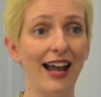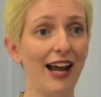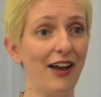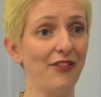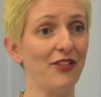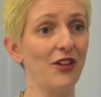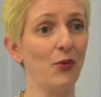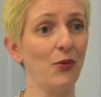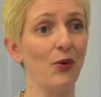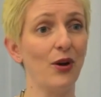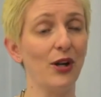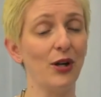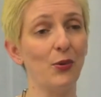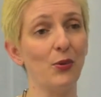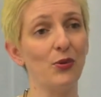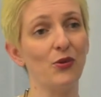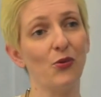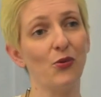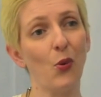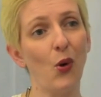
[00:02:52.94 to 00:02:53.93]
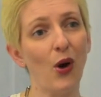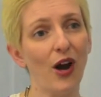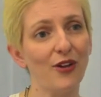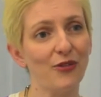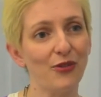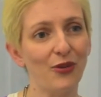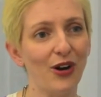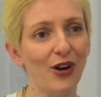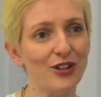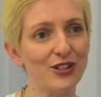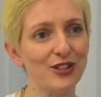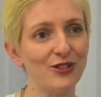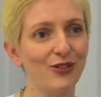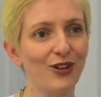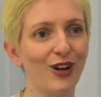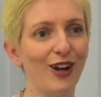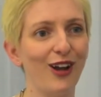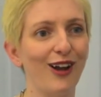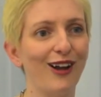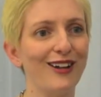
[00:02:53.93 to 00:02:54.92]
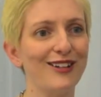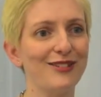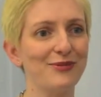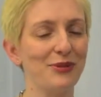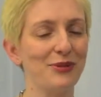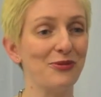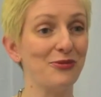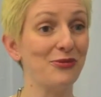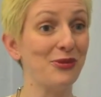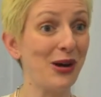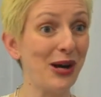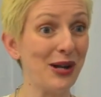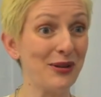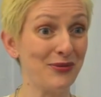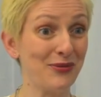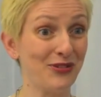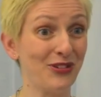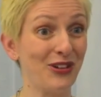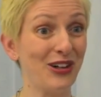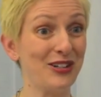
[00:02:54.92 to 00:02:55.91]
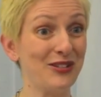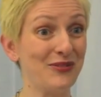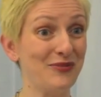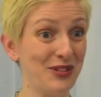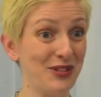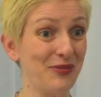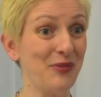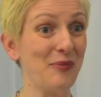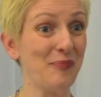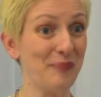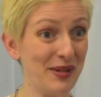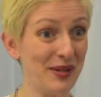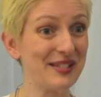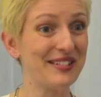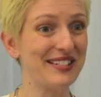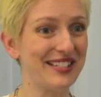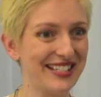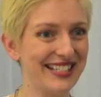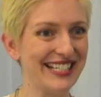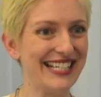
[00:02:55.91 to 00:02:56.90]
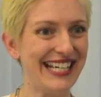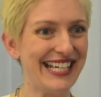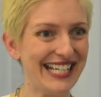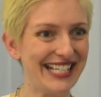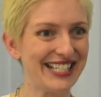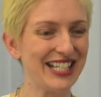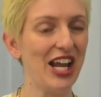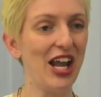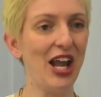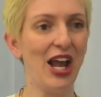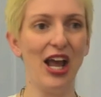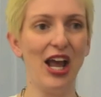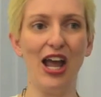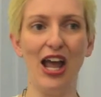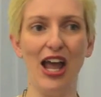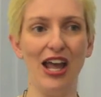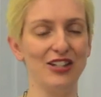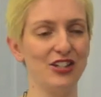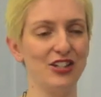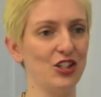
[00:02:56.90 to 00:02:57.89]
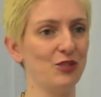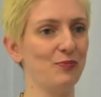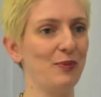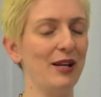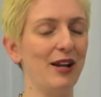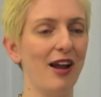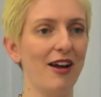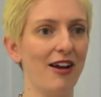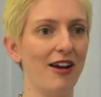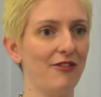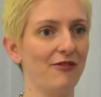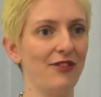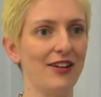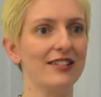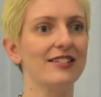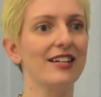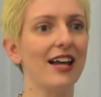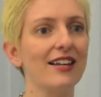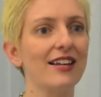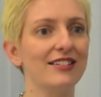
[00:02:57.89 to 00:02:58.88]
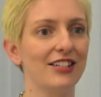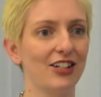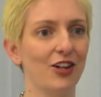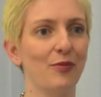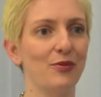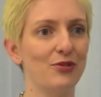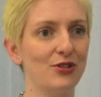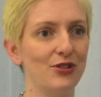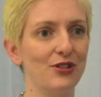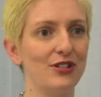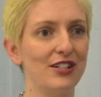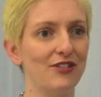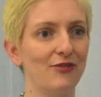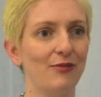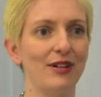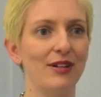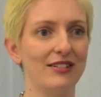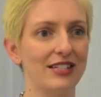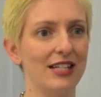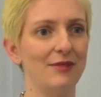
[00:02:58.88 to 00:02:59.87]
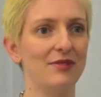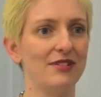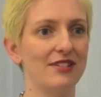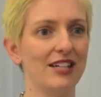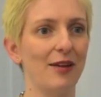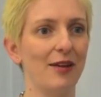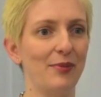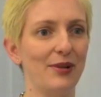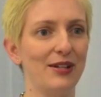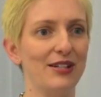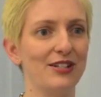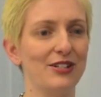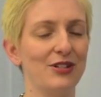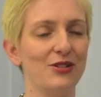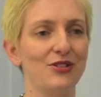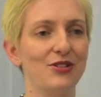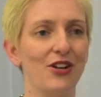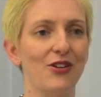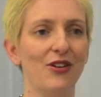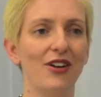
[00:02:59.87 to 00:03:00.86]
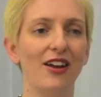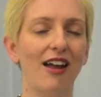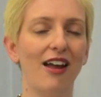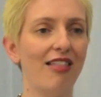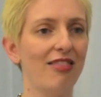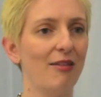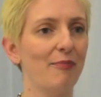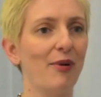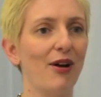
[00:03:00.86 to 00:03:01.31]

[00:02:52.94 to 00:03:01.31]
out there working with a wide variety of clients with a wide variety of different business needs. And it's just been a fantastic opportunity for my team to tap into. So the